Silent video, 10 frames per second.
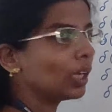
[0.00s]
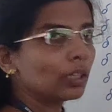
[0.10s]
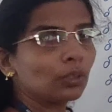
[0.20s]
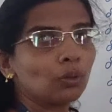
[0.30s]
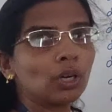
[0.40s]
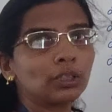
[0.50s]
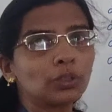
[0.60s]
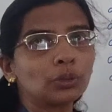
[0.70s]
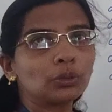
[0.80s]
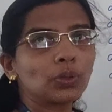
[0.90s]
You
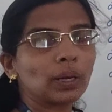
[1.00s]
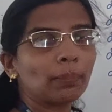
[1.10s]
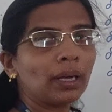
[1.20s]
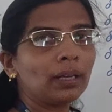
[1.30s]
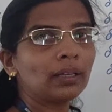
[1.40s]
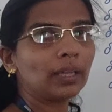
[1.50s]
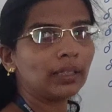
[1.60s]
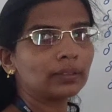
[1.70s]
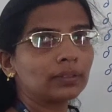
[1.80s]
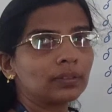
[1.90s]
got Q2 comma
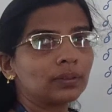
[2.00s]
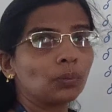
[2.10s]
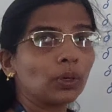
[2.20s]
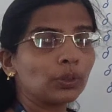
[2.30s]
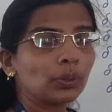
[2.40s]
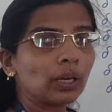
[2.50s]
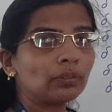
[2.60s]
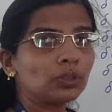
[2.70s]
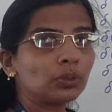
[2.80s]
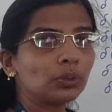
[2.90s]
X. What you
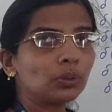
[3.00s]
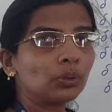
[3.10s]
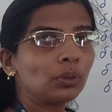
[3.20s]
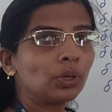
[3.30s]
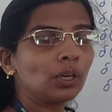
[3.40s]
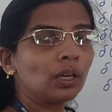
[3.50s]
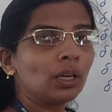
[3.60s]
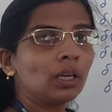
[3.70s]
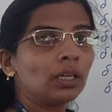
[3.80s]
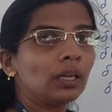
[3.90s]
have to do?
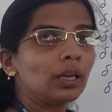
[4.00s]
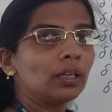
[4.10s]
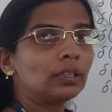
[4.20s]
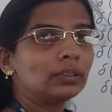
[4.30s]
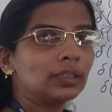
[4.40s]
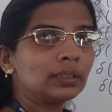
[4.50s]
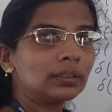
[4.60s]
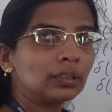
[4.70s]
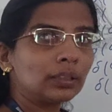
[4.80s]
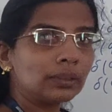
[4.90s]

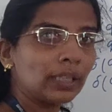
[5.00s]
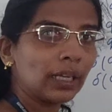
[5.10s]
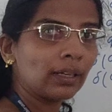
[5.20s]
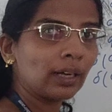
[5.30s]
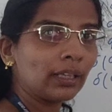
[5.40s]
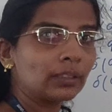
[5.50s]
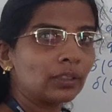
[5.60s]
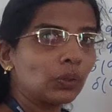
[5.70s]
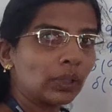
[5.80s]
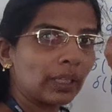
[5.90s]
Just take right,
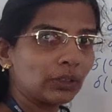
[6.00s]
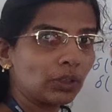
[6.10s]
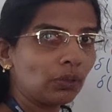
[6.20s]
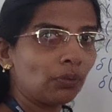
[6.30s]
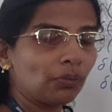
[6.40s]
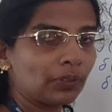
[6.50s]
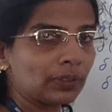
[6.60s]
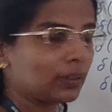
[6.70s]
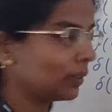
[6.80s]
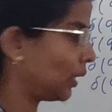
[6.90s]
you will get your
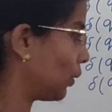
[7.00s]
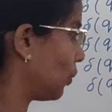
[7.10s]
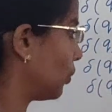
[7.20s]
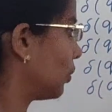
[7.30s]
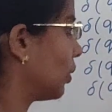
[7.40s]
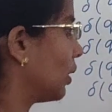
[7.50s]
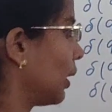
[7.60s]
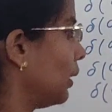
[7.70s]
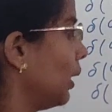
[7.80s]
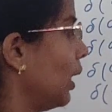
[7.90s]
first 0.
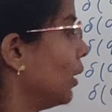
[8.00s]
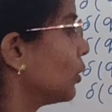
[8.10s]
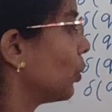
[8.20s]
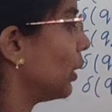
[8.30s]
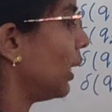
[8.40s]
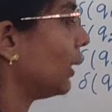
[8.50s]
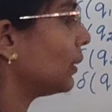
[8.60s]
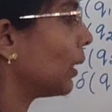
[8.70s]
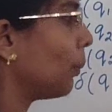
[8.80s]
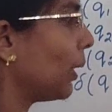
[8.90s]
Right? So
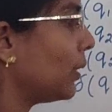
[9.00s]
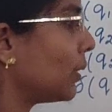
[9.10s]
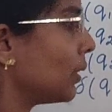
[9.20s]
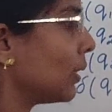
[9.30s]
X remains the